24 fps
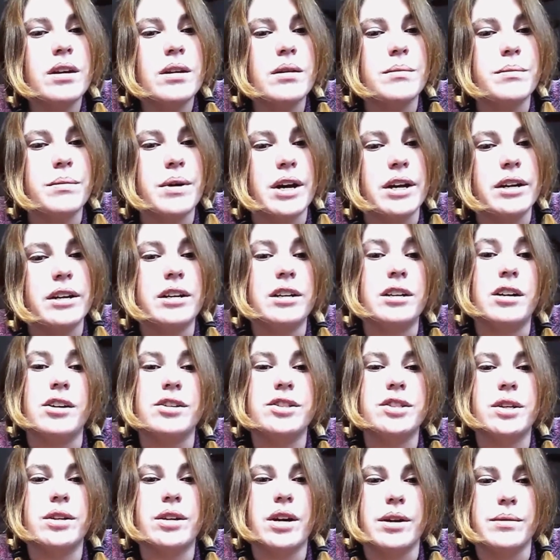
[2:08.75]
But it
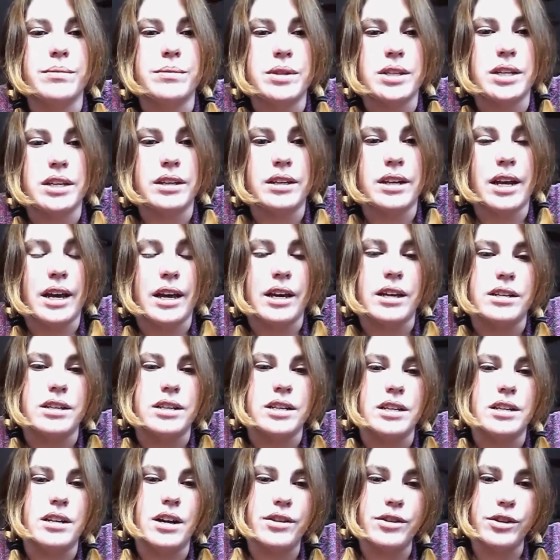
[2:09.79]
also comes in handy
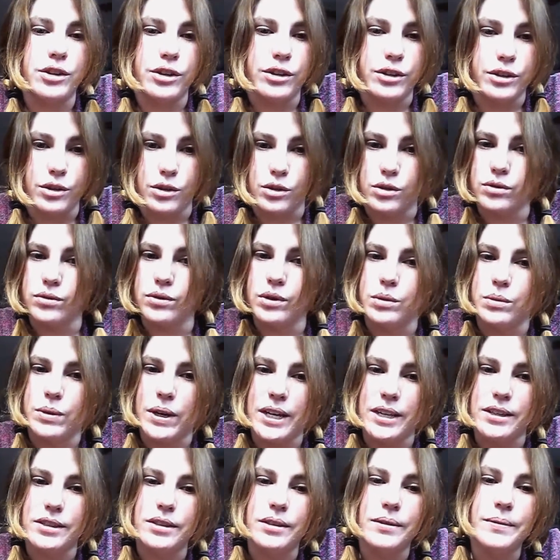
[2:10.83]
in other useful
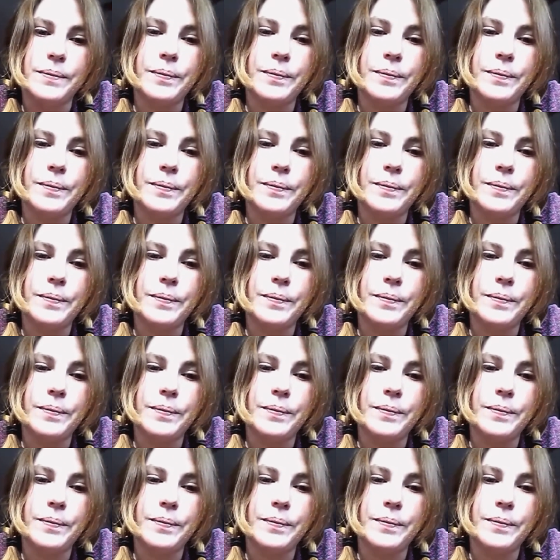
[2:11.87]
ways,